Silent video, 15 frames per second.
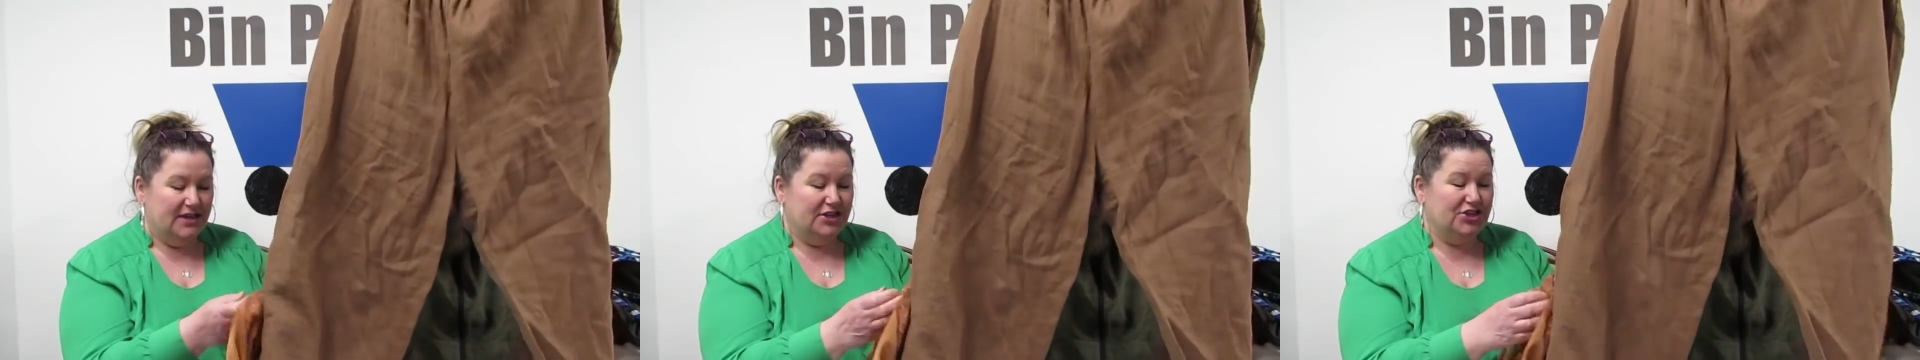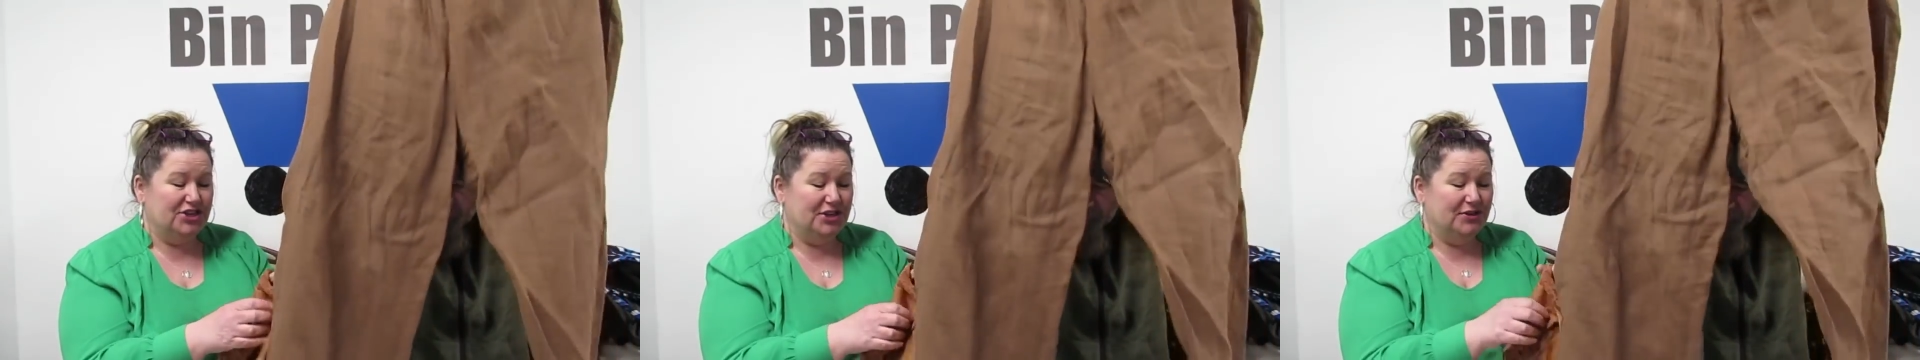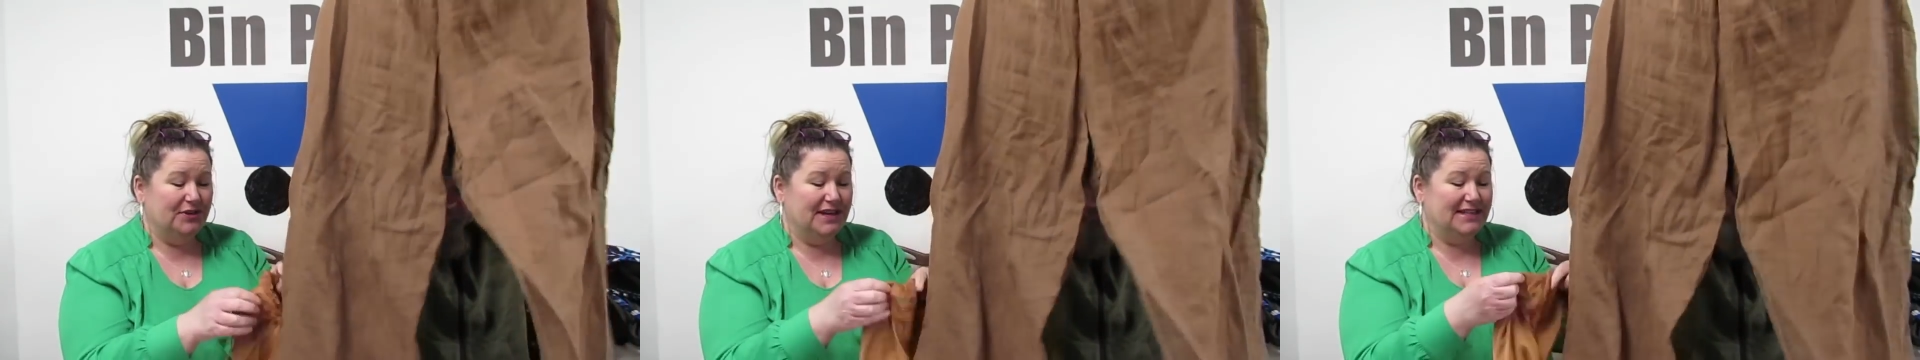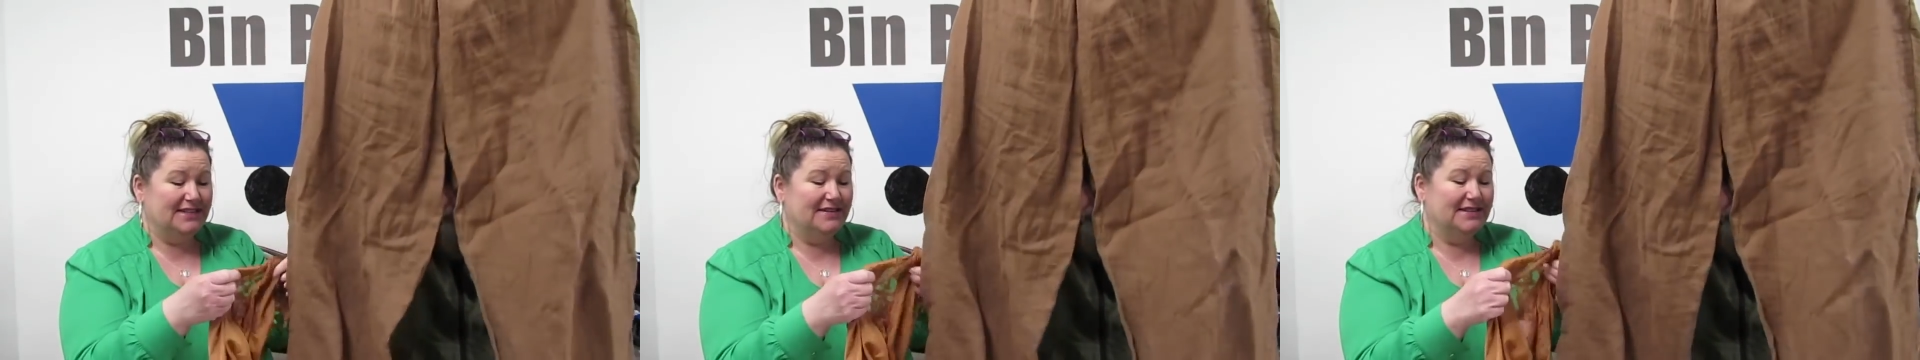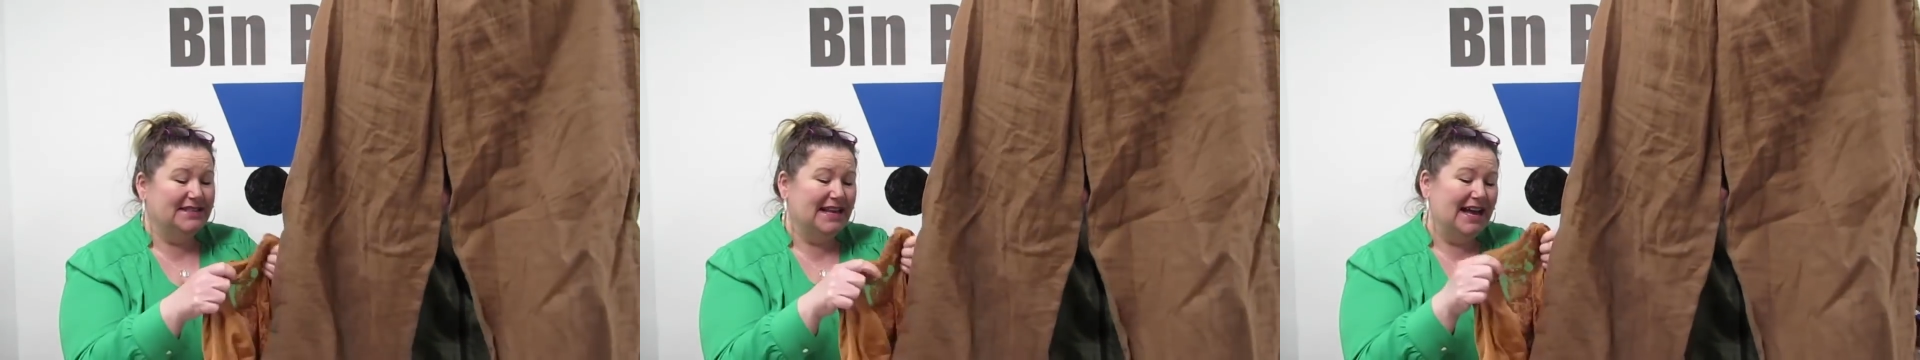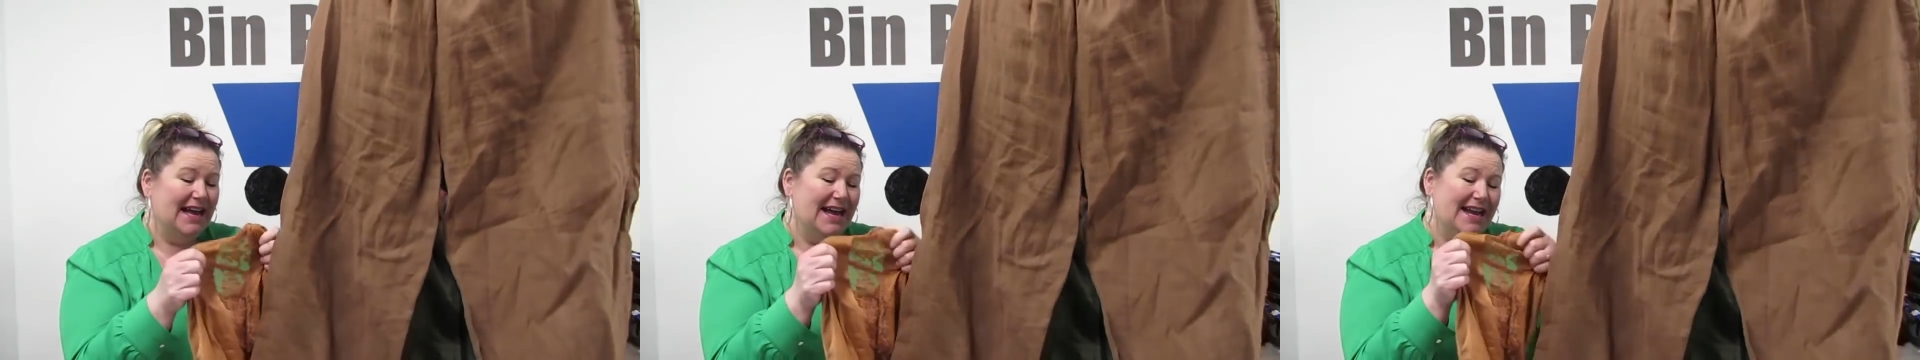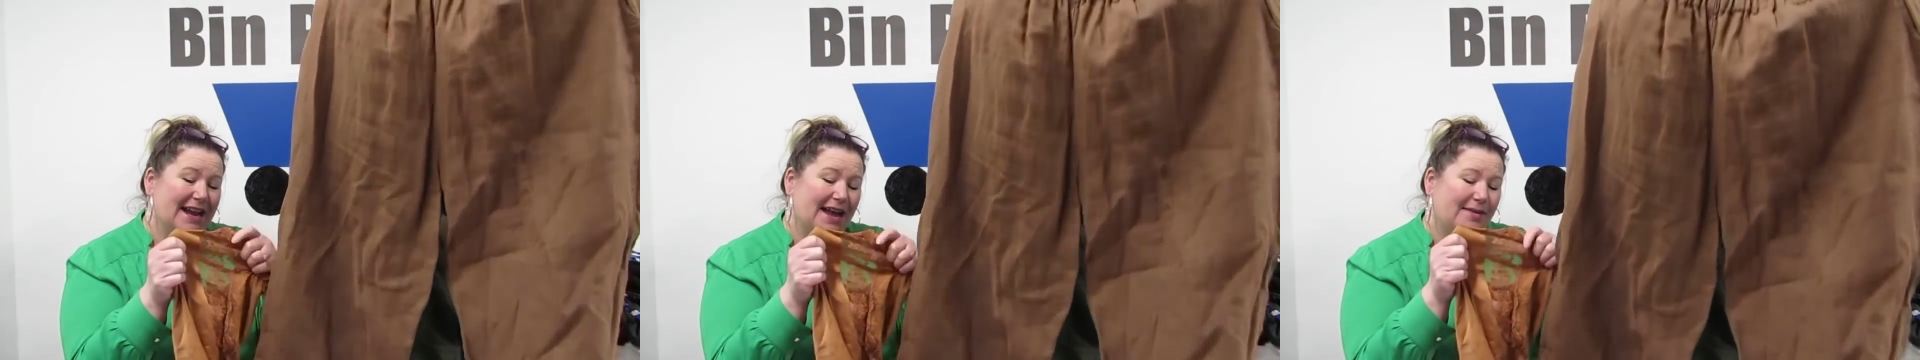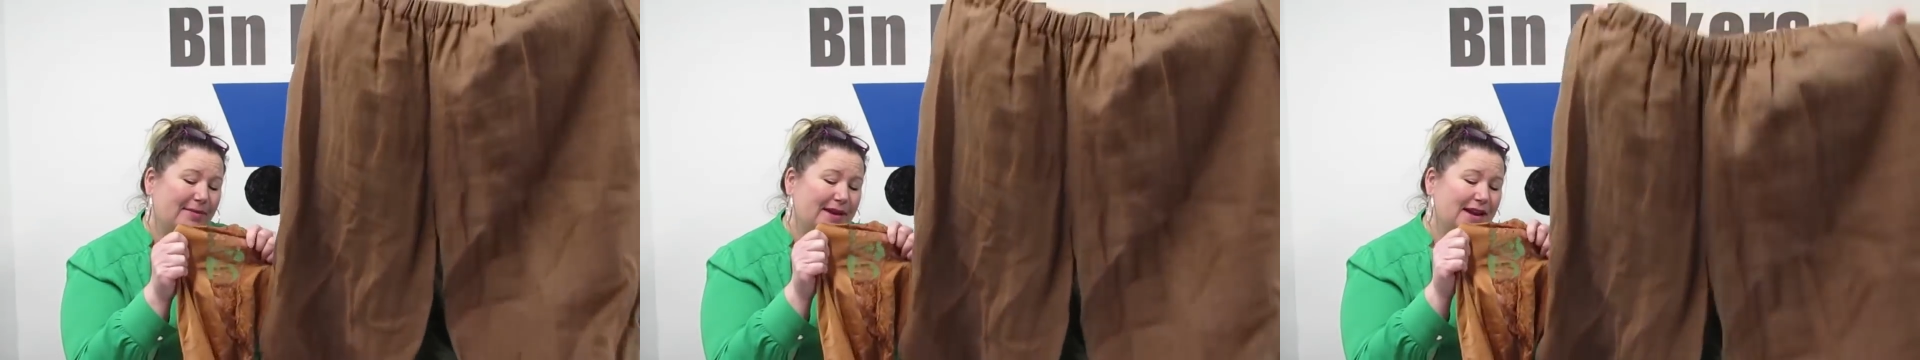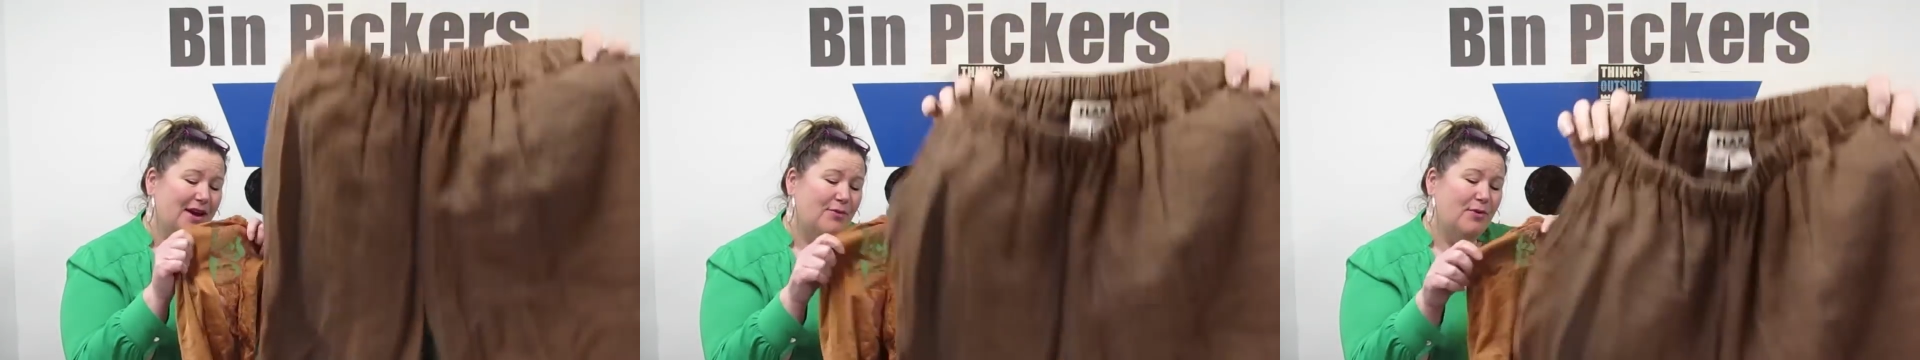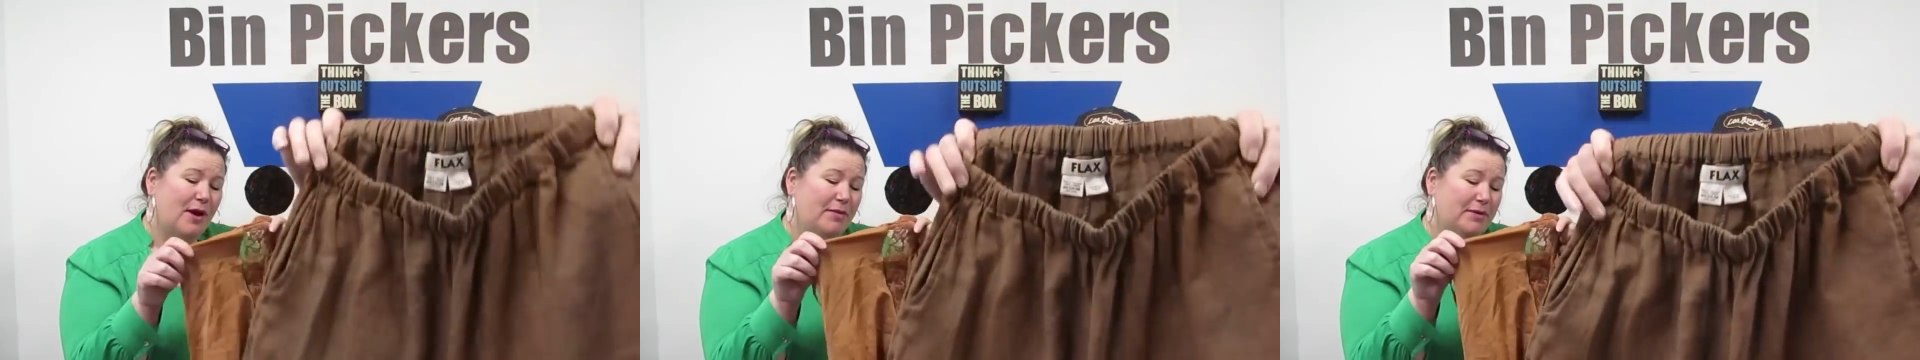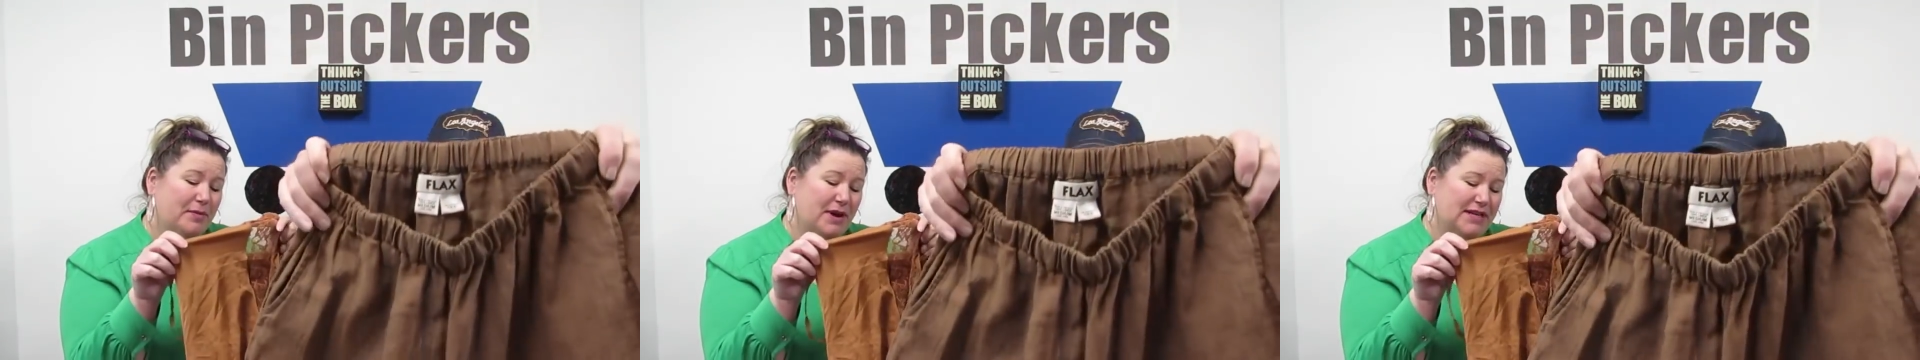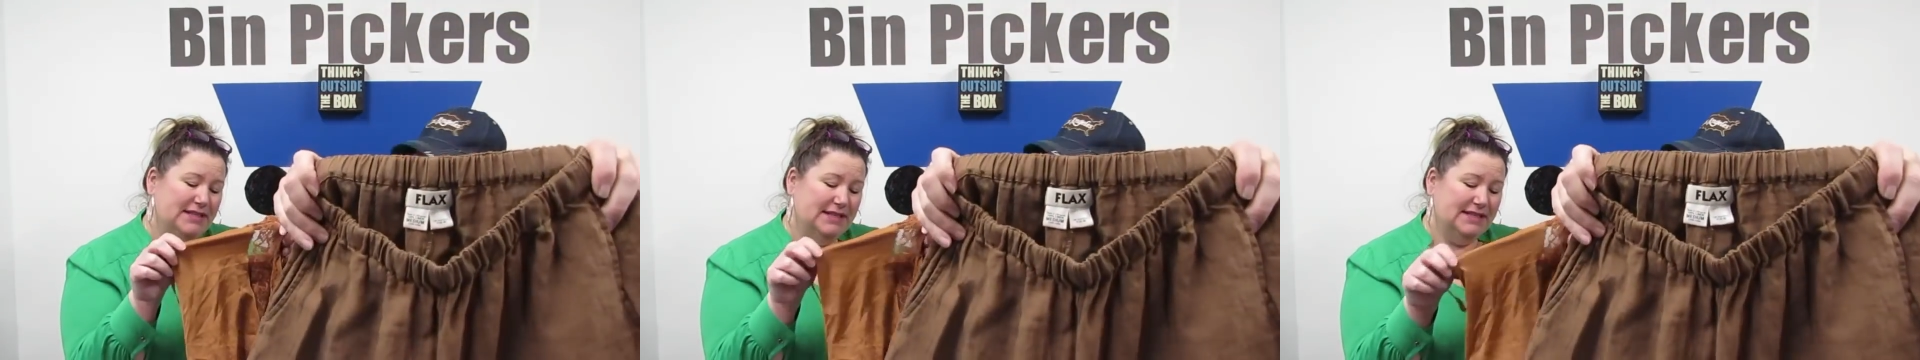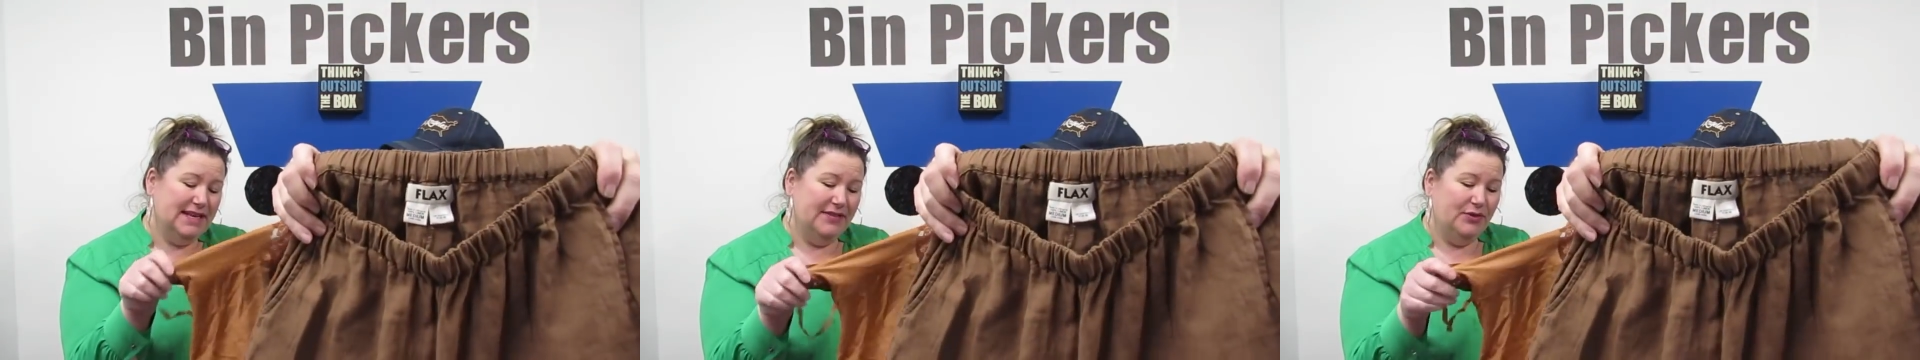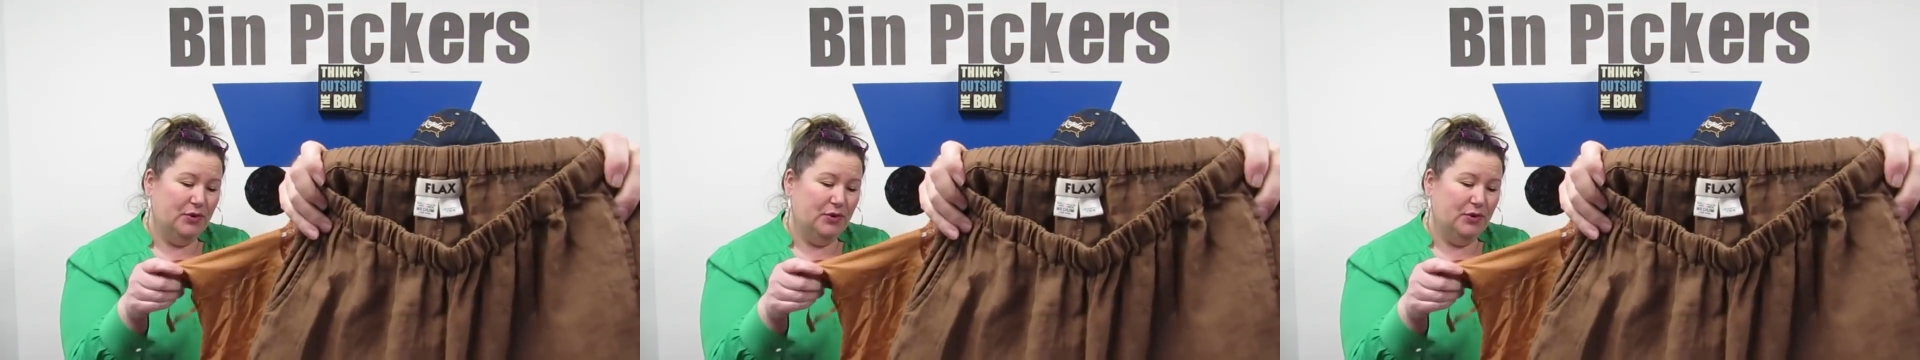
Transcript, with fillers: Sheer lace on the side. I mean, I'll probably price this at